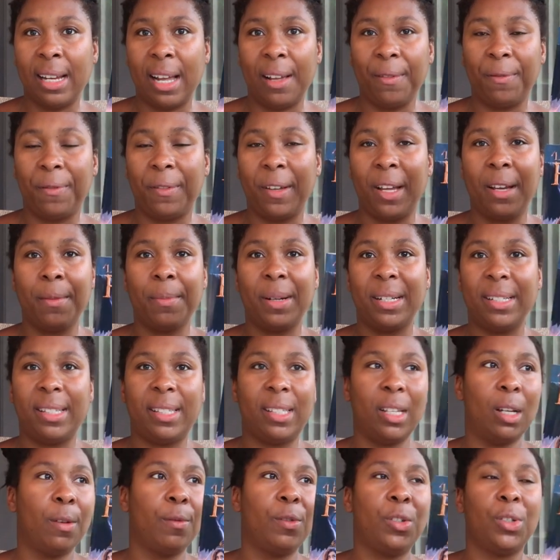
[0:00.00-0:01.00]
I found
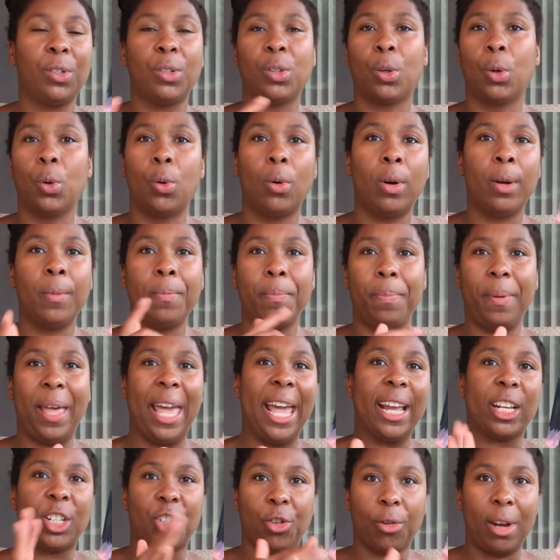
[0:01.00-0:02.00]
myself just going
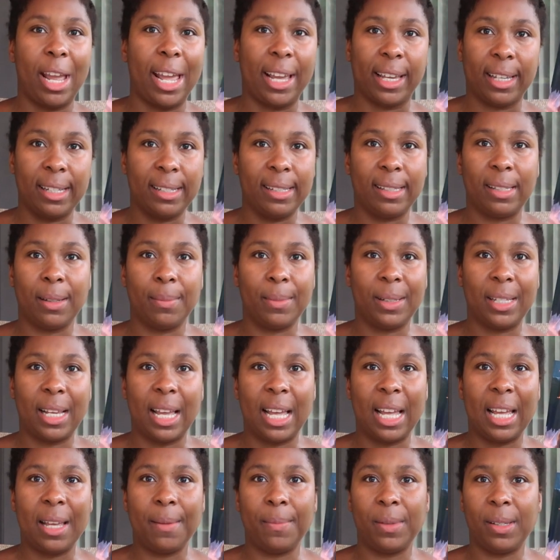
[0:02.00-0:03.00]
backtracking
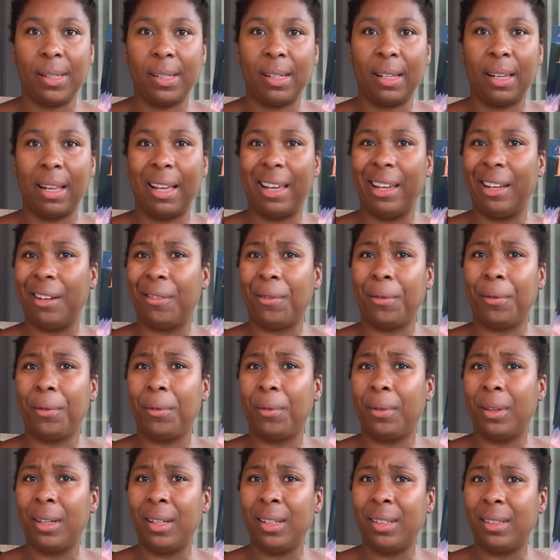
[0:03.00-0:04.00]
sometimes and like
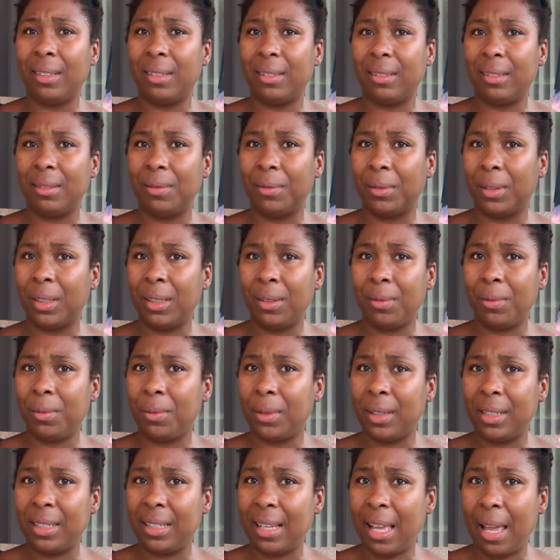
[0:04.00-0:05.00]
what what
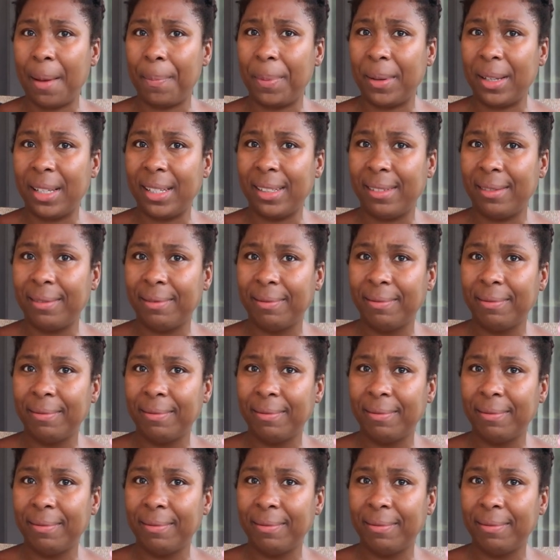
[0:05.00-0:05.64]
what's happening?